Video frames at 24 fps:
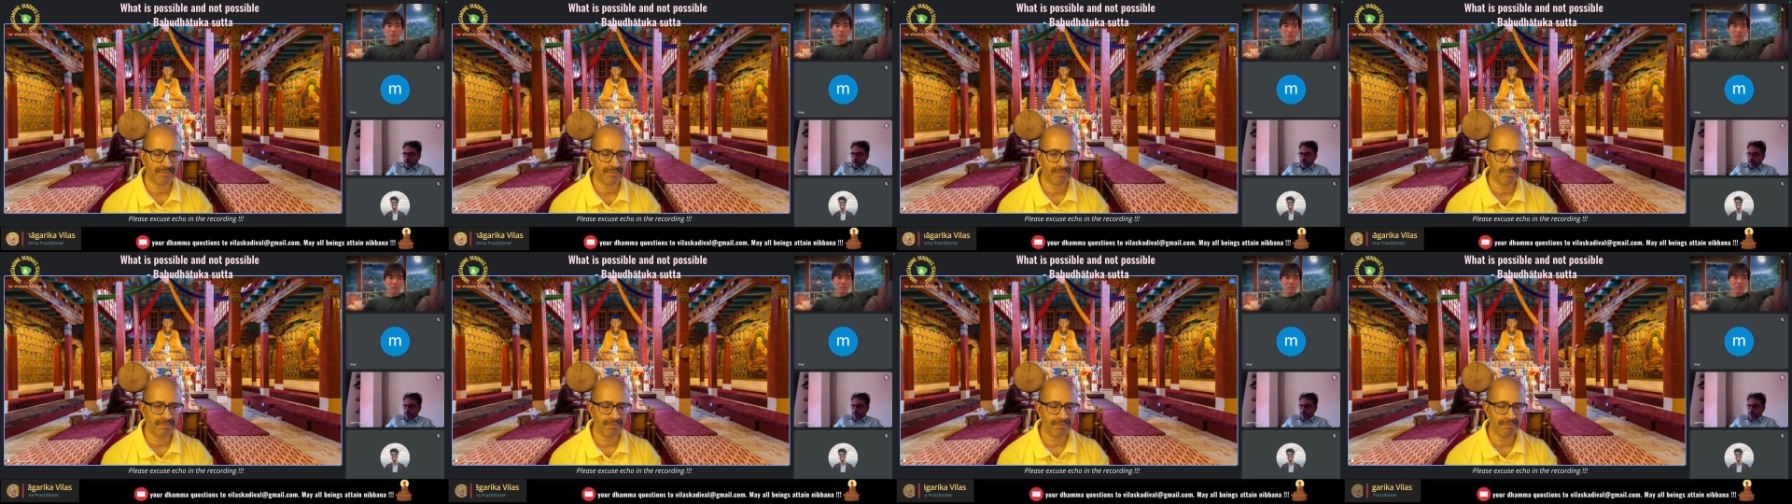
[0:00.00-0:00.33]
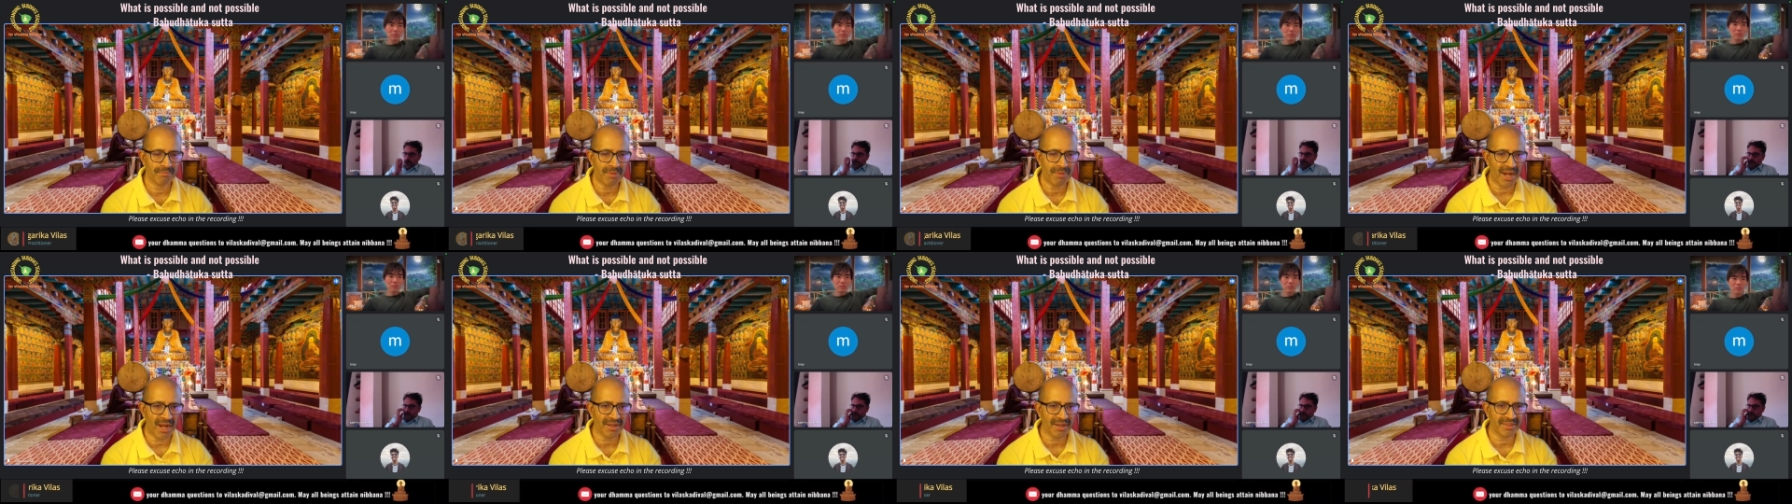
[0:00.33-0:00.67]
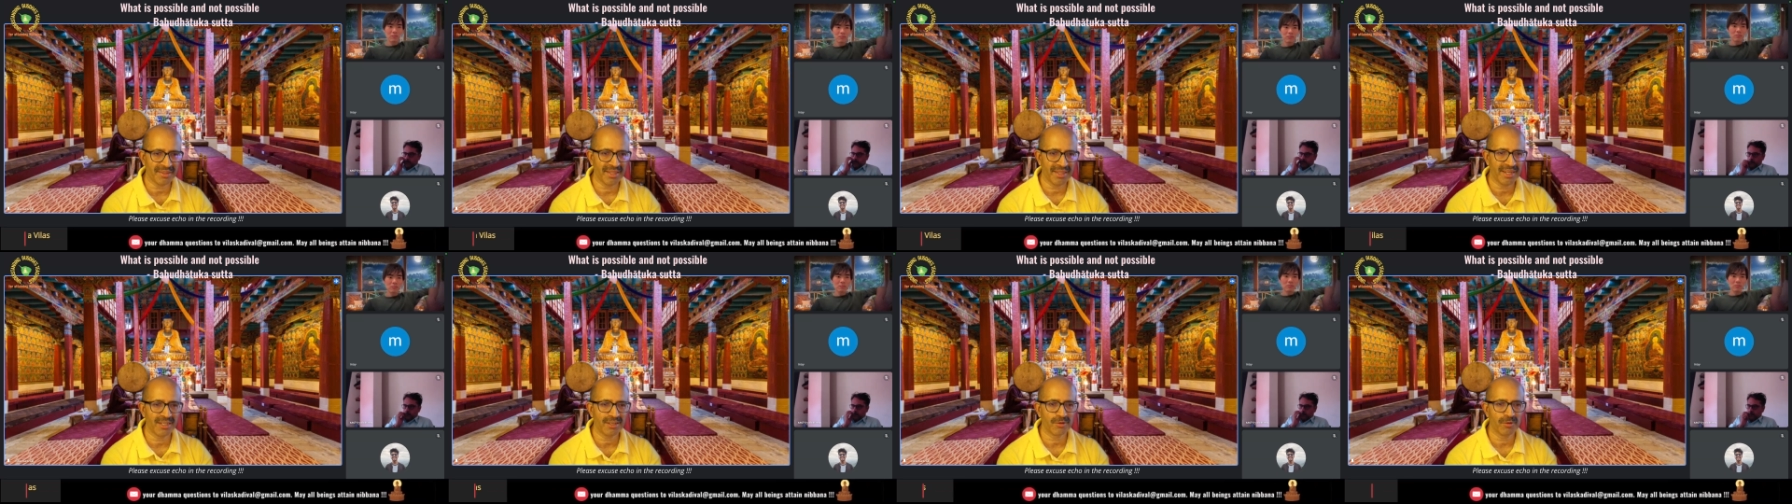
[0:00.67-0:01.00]
bad
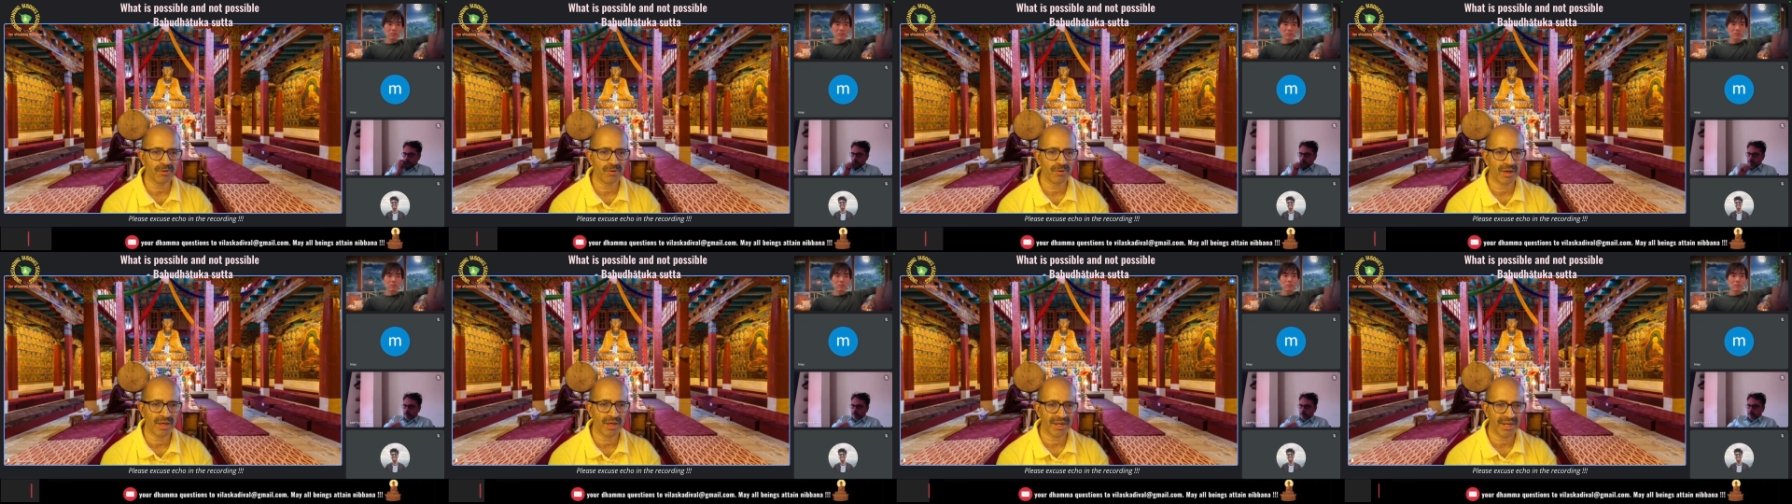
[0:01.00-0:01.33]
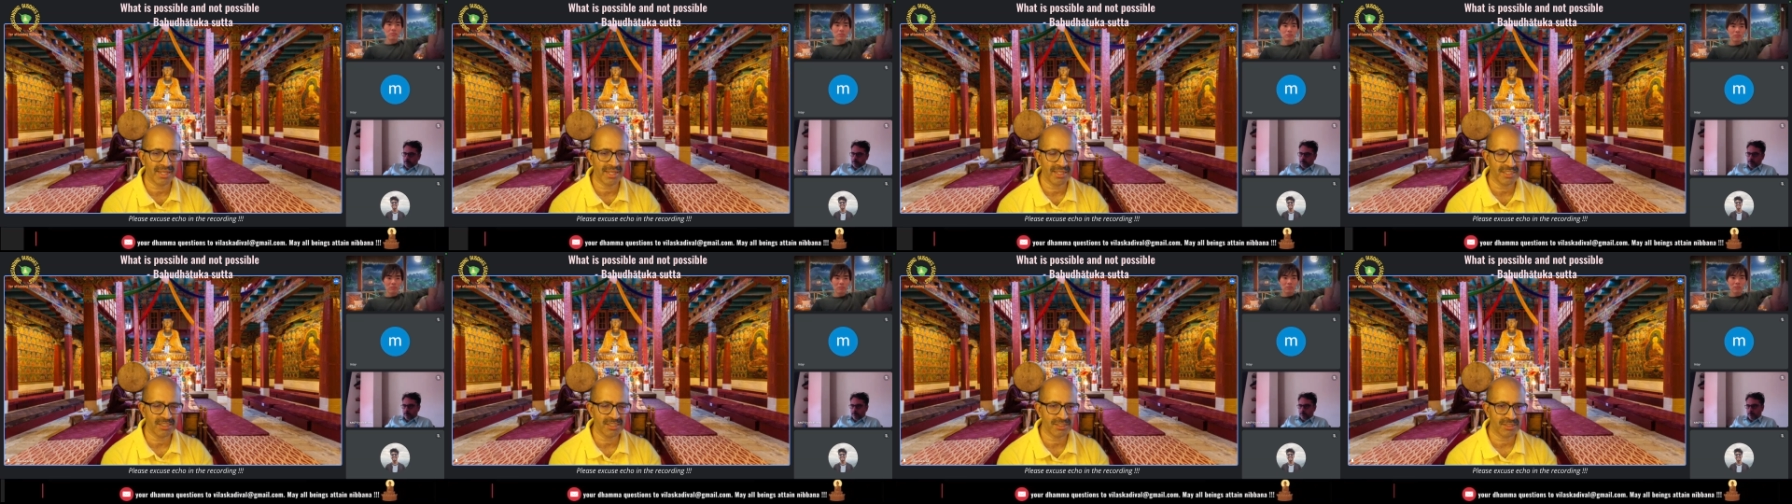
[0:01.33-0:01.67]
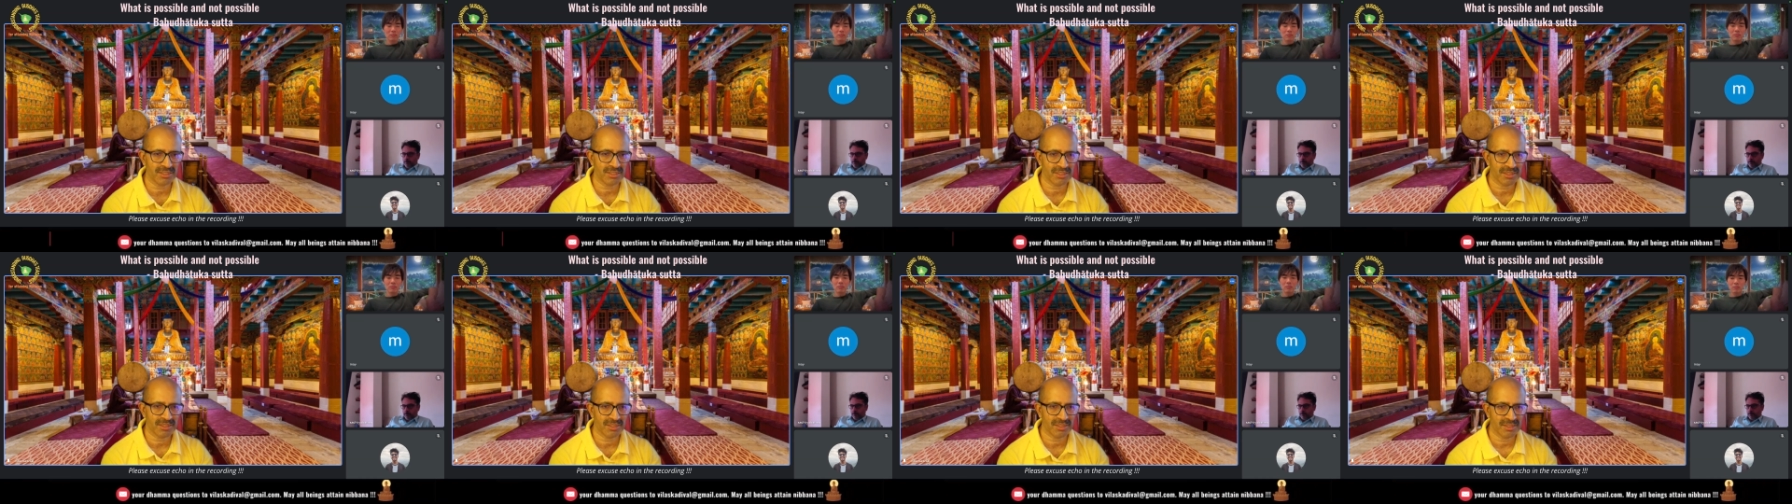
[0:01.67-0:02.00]
thing to
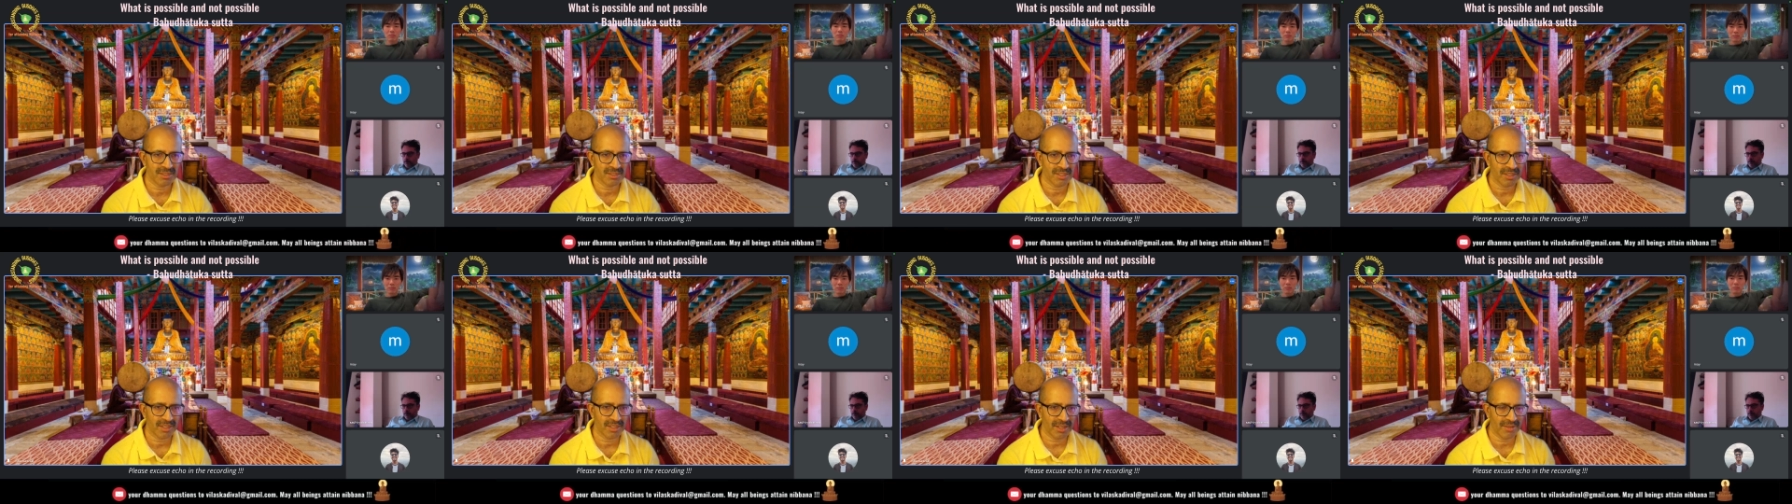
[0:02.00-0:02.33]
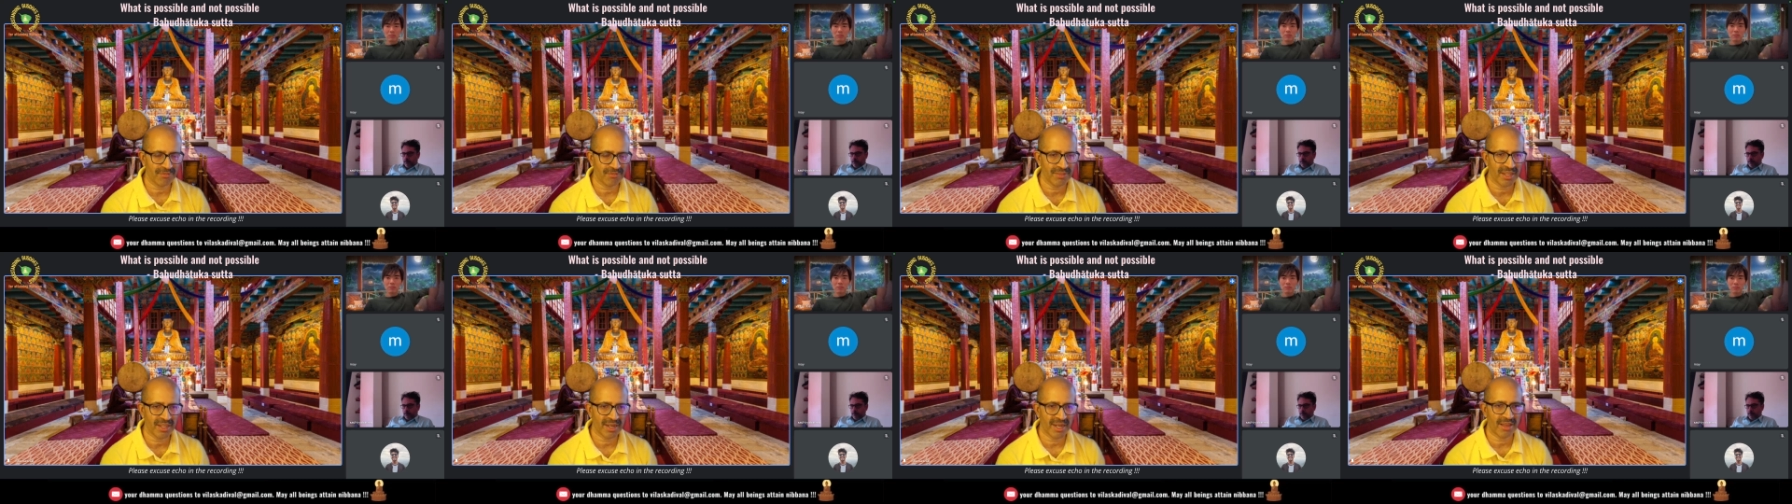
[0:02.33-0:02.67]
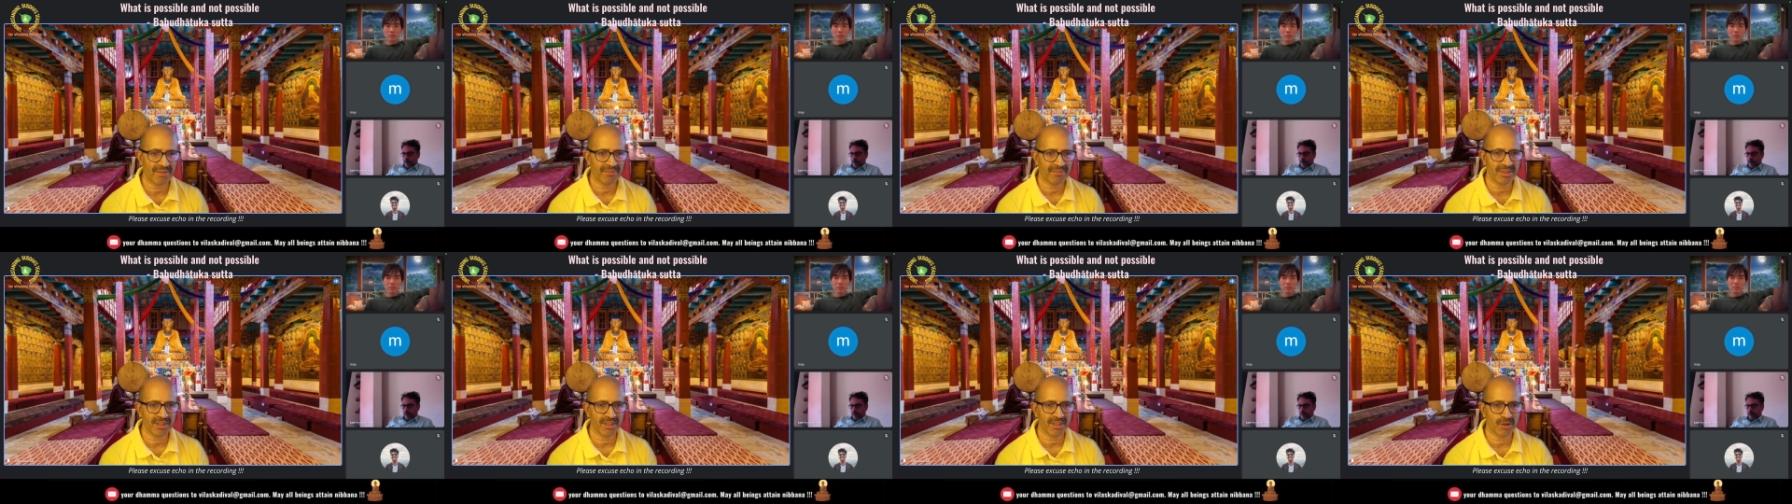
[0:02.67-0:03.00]
arise if they are
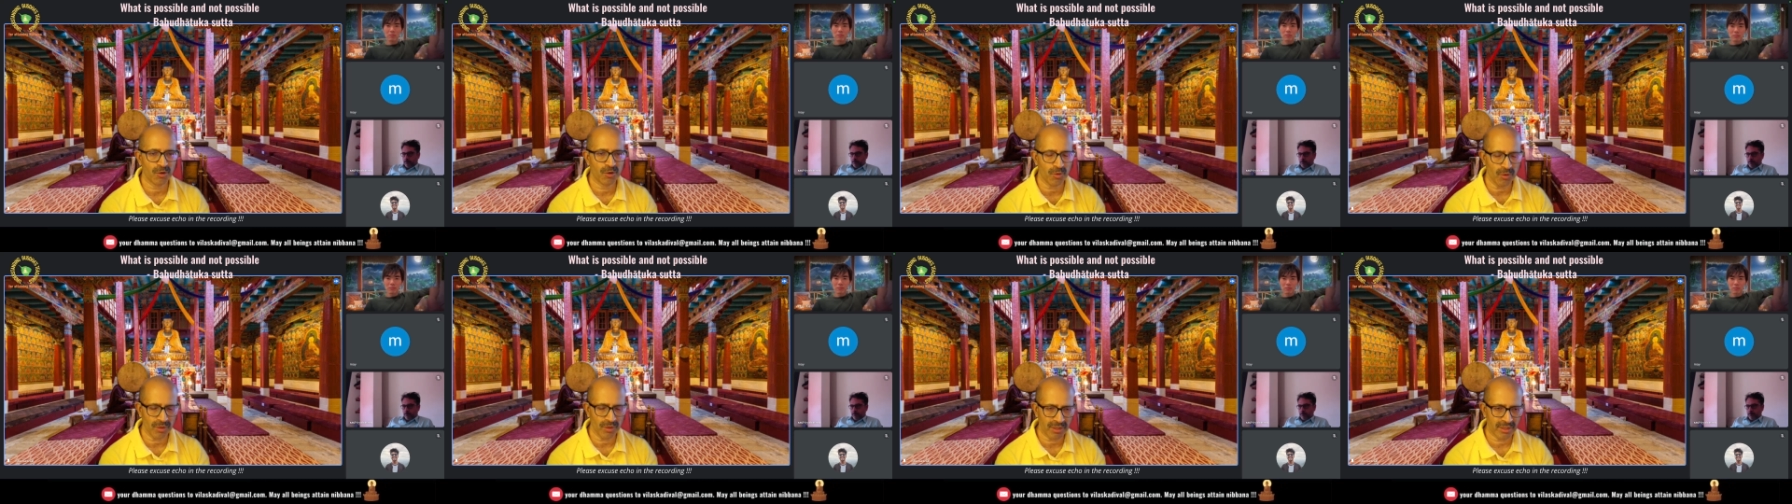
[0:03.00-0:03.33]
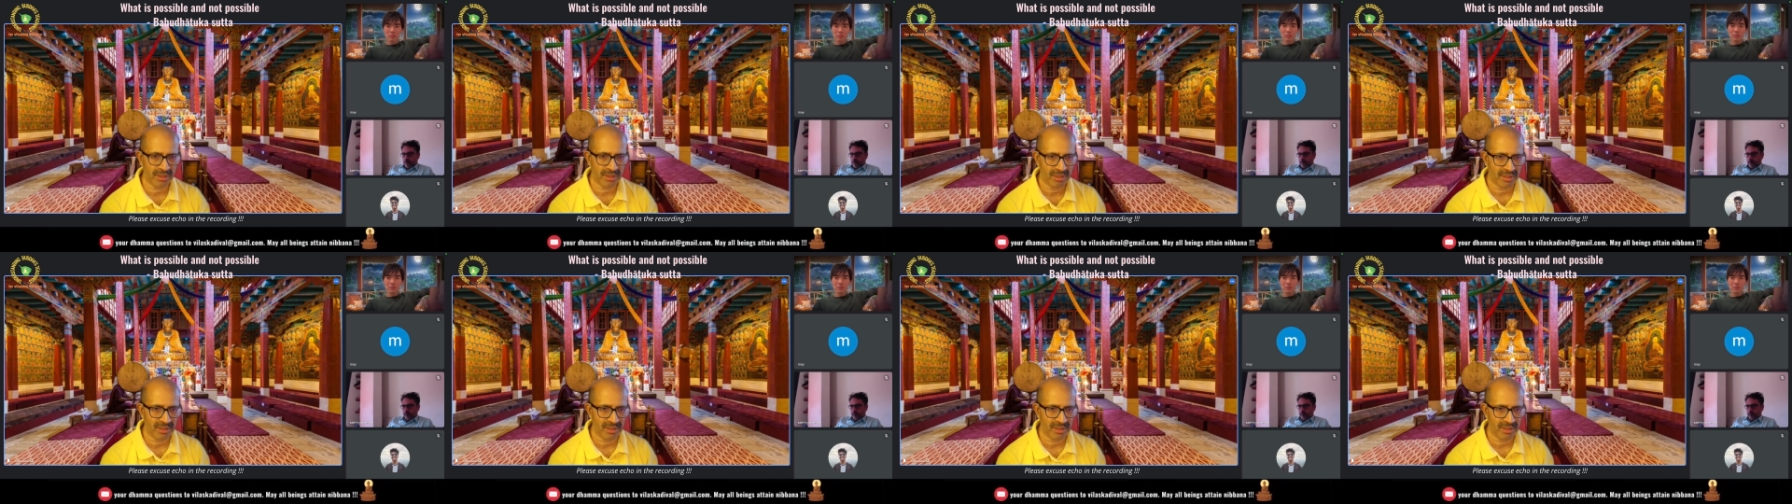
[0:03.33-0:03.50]
having good,